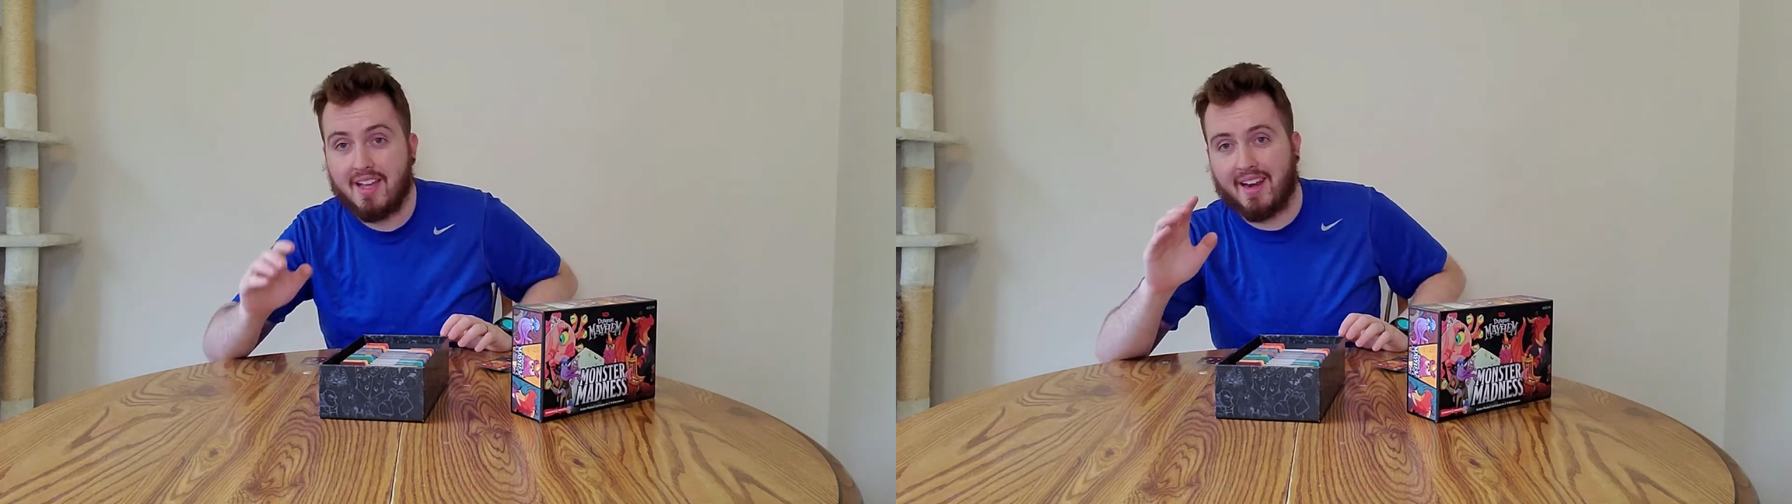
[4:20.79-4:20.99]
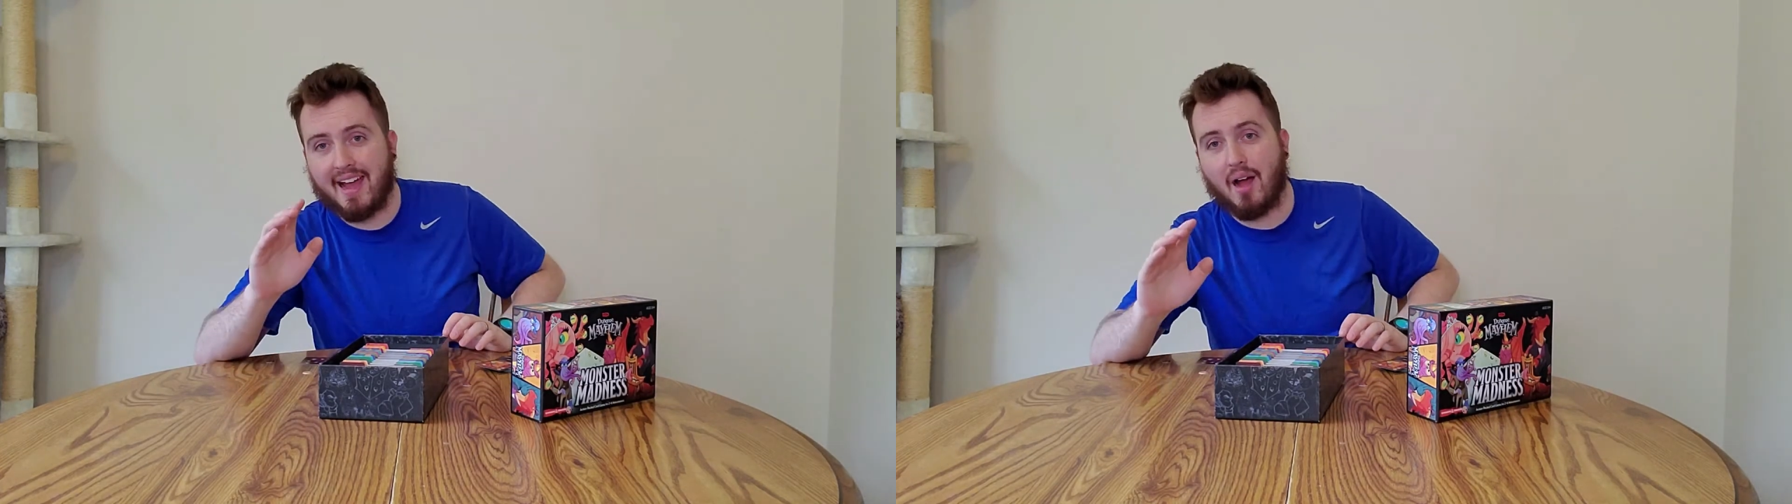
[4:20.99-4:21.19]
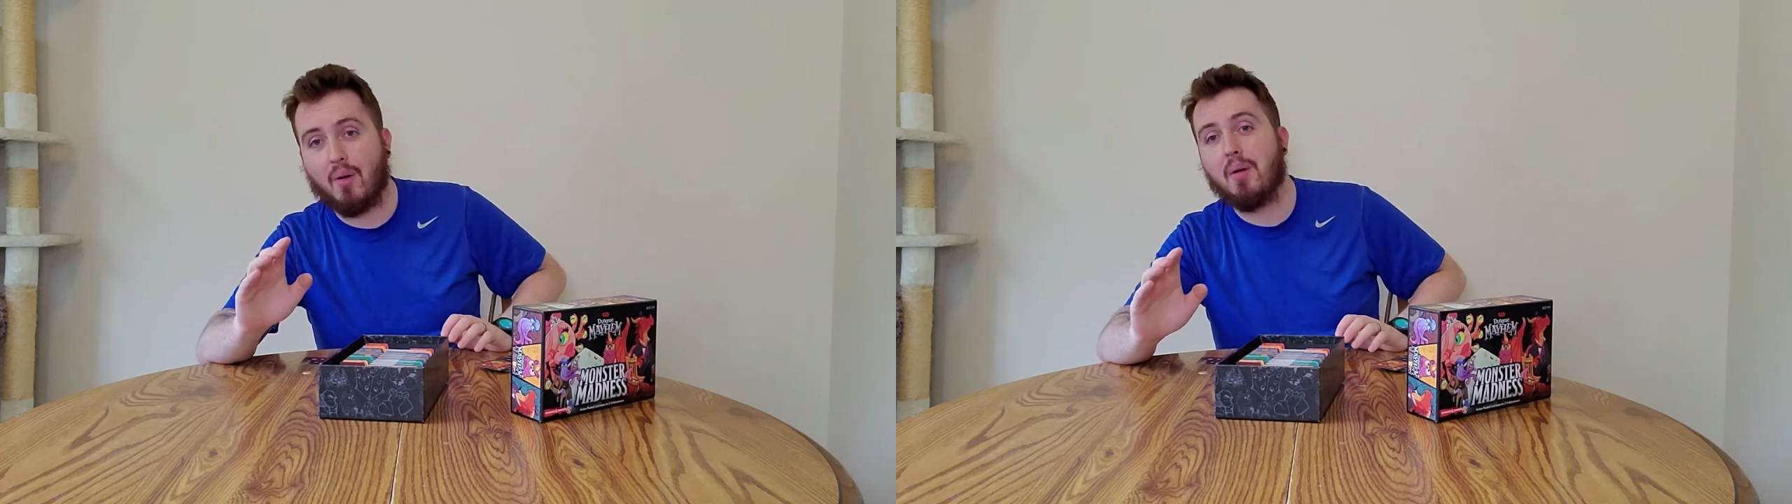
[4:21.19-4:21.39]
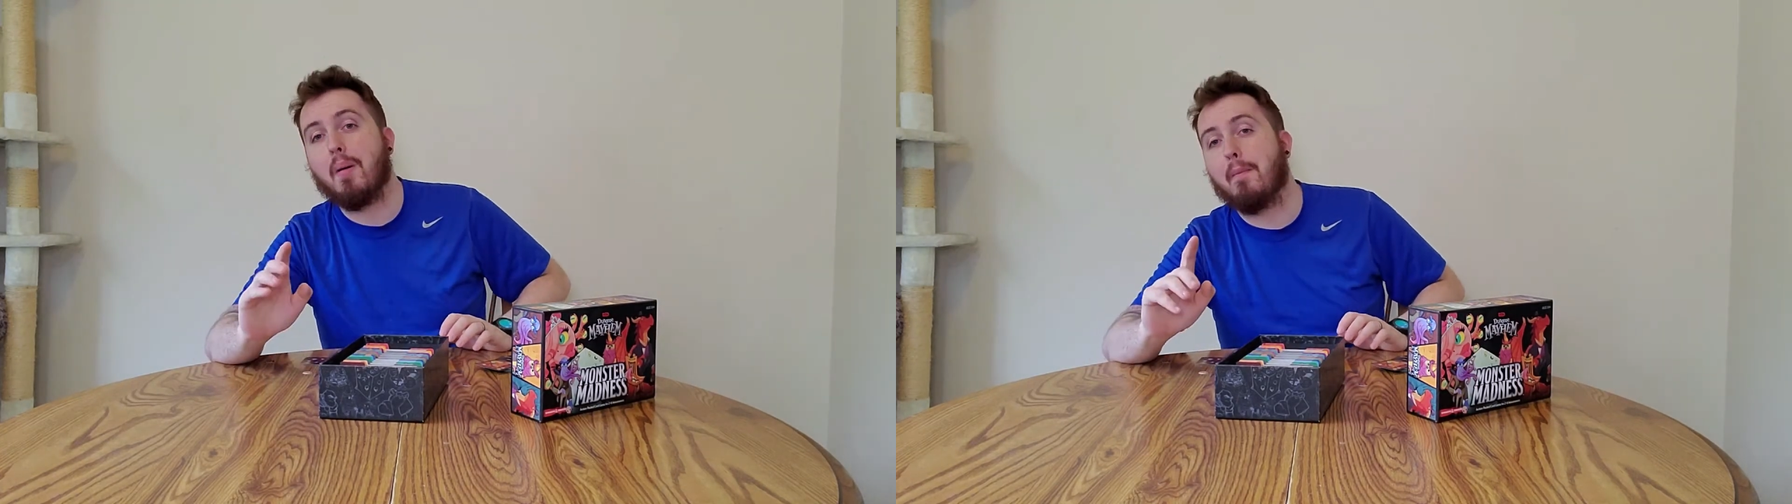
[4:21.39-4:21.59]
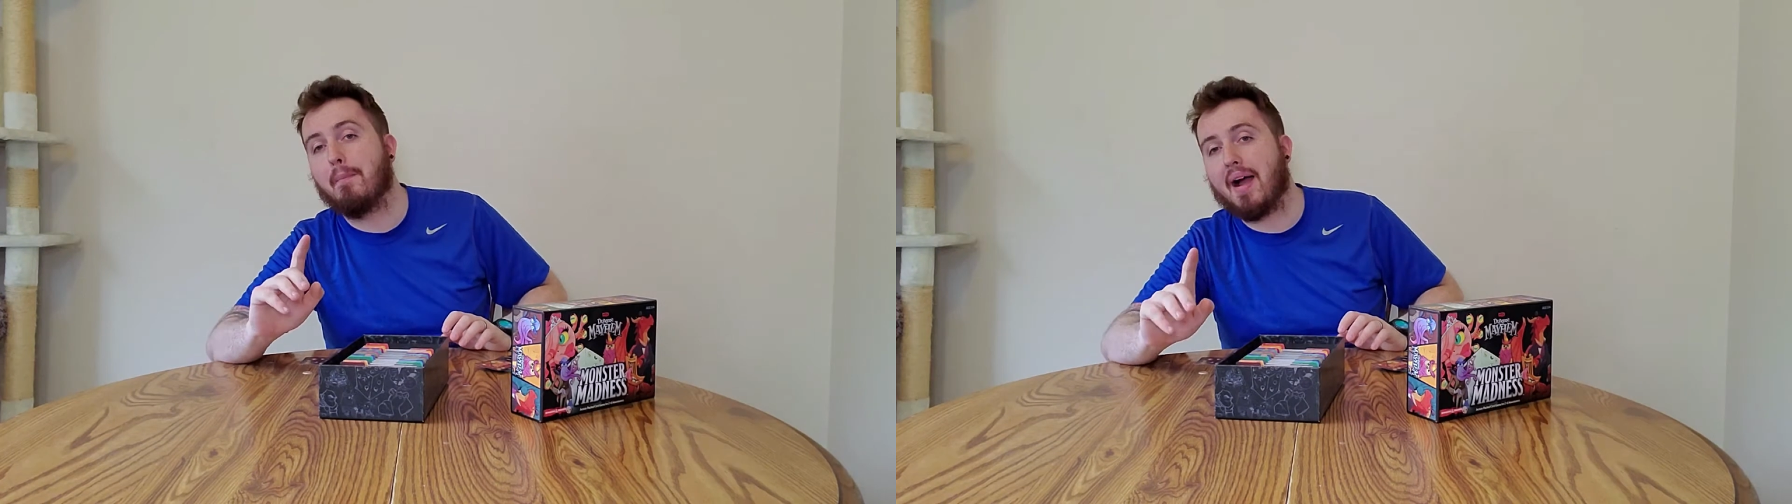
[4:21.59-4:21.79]
Now,
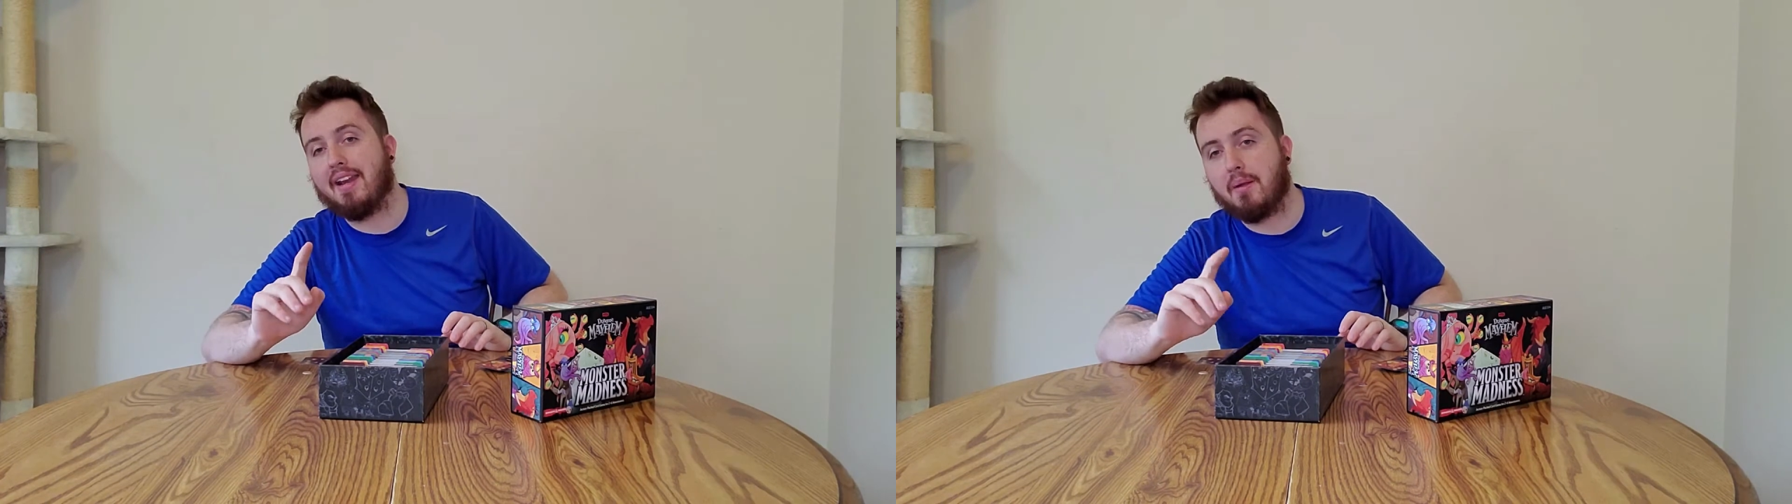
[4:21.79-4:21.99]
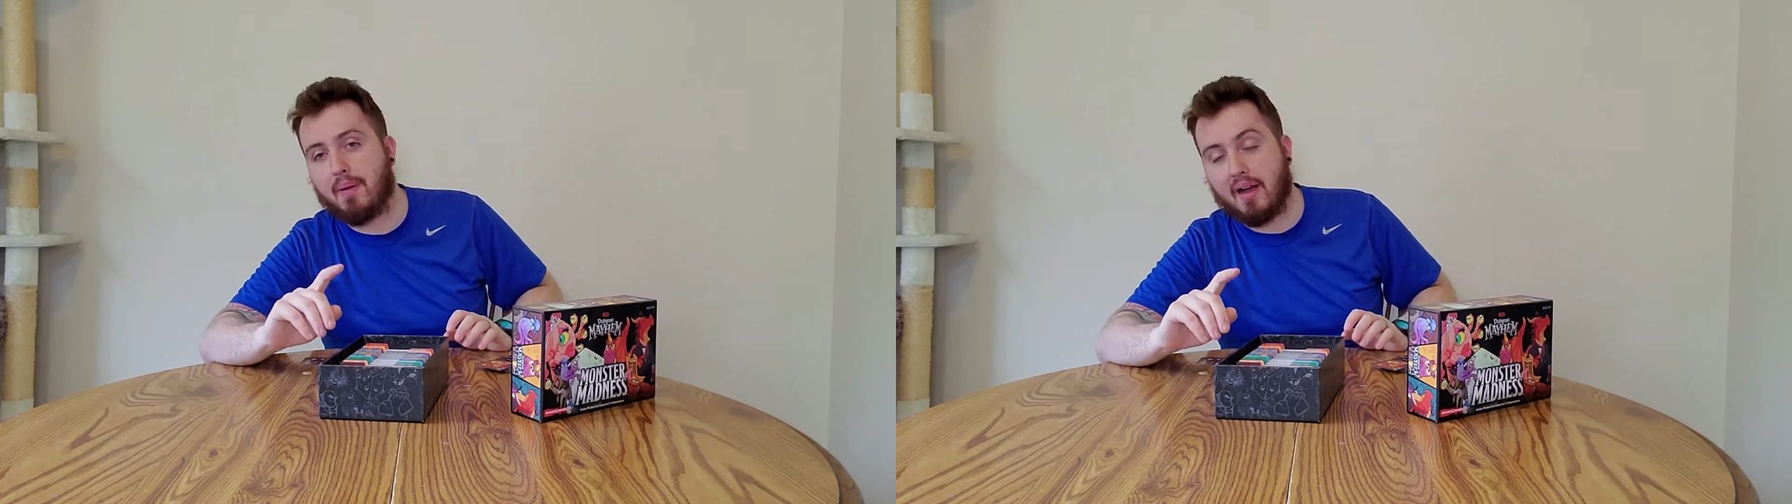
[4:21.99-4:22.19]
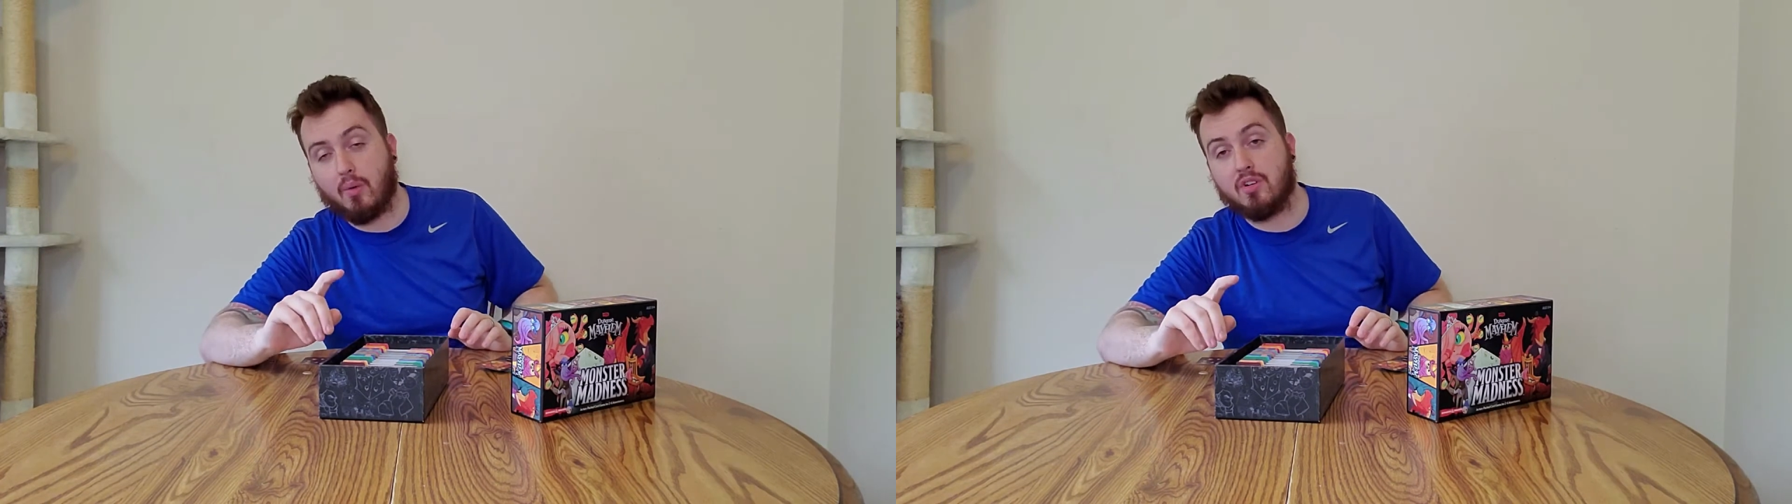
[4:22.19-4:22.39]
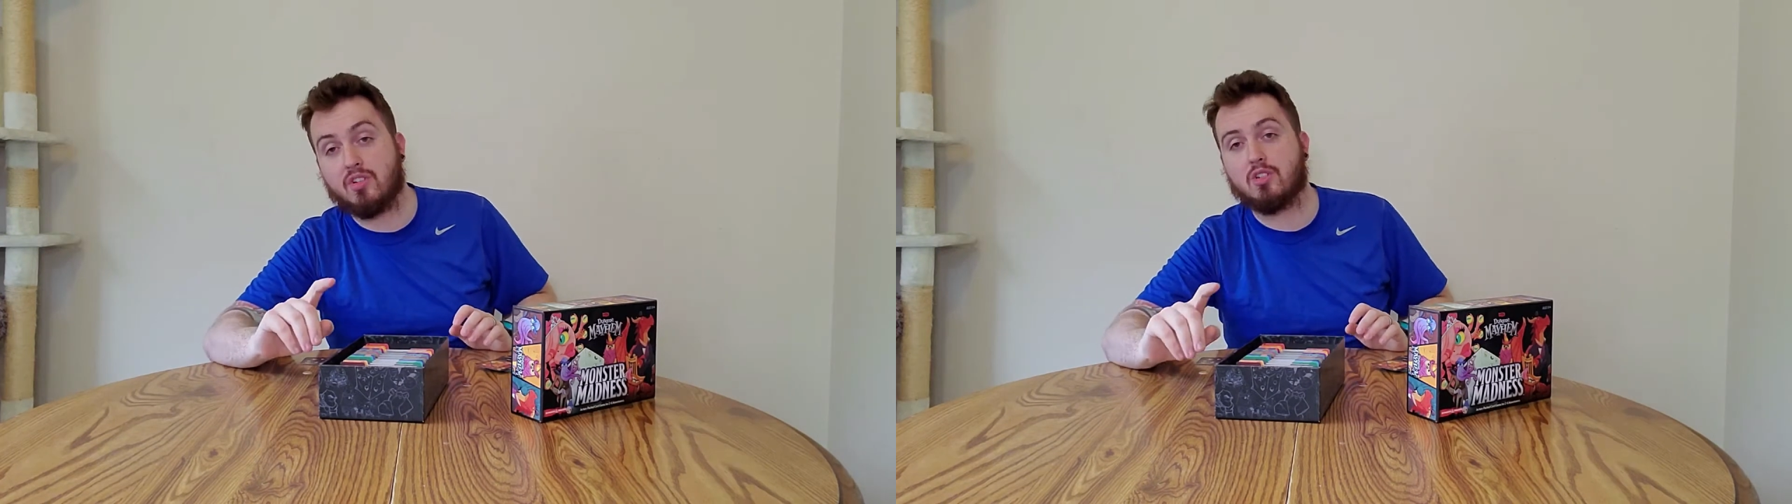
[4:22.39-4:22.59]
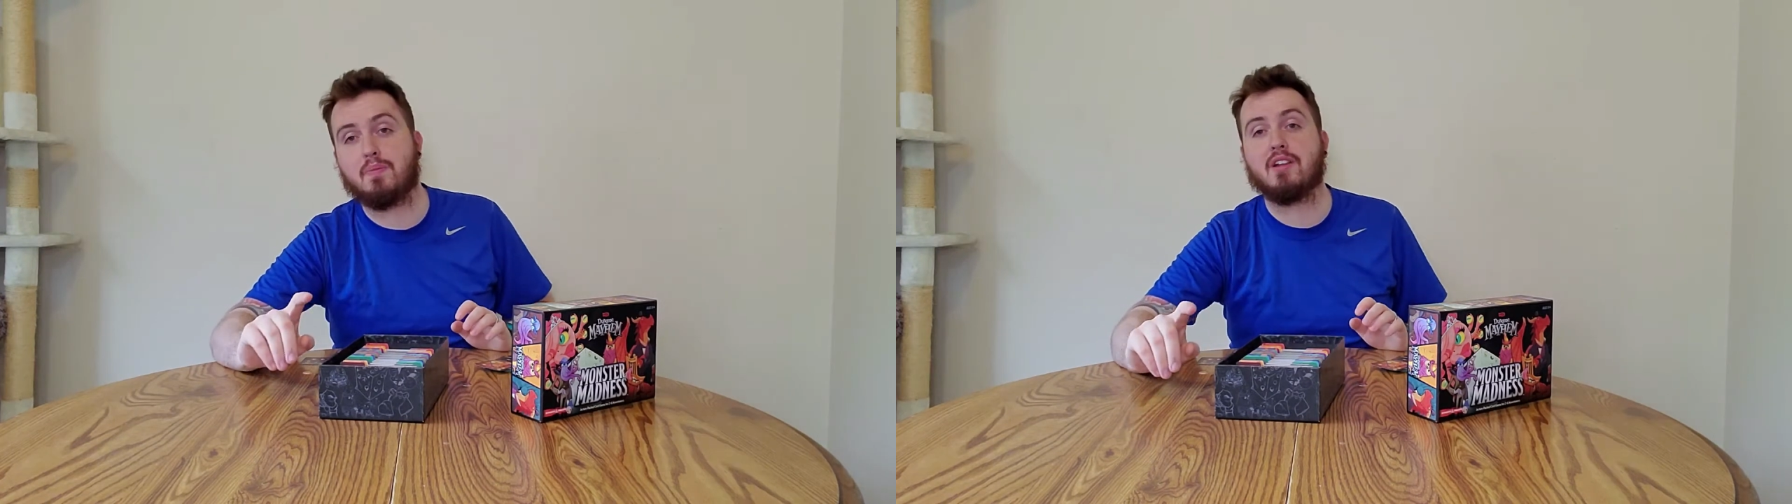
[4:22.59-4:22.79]
Mighty Powers
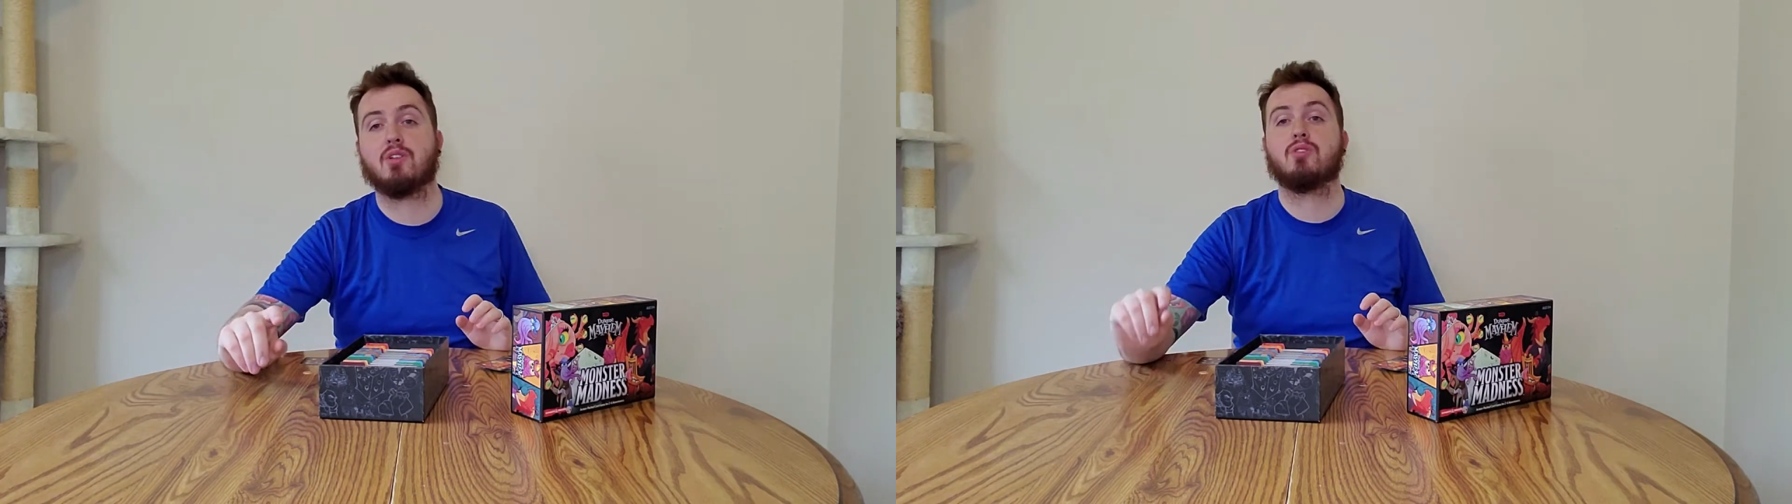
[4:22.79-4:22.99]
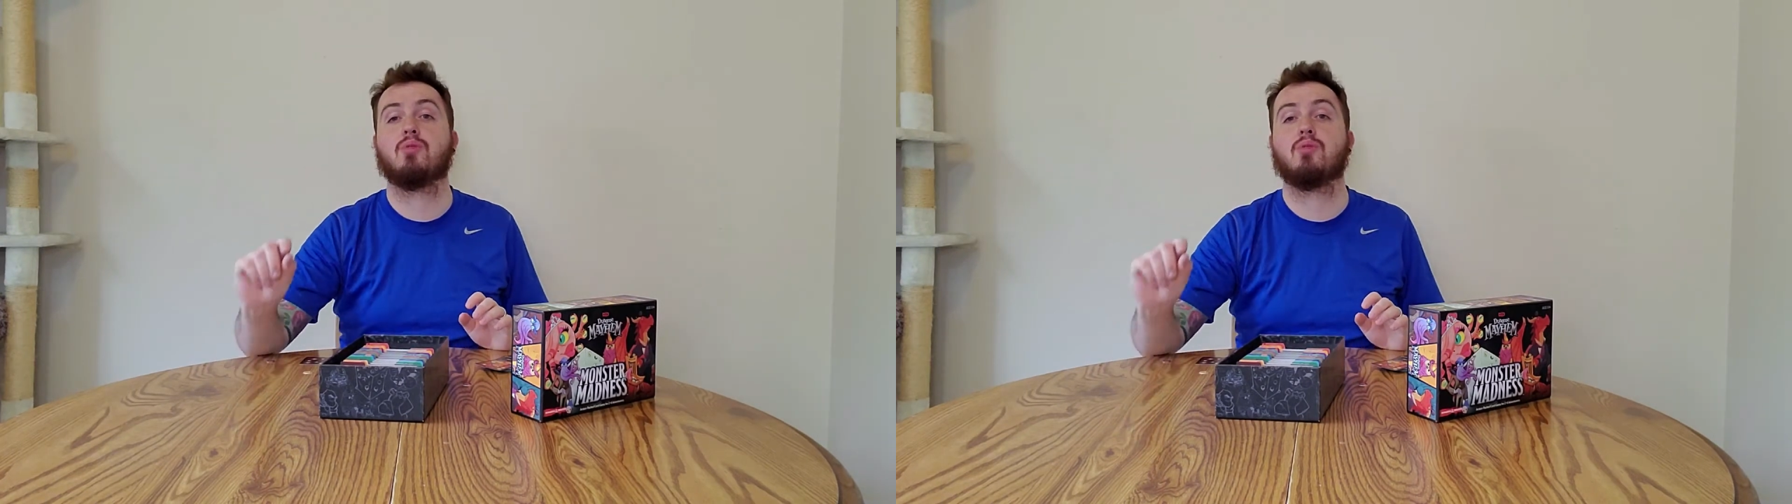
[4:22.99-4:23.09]
are special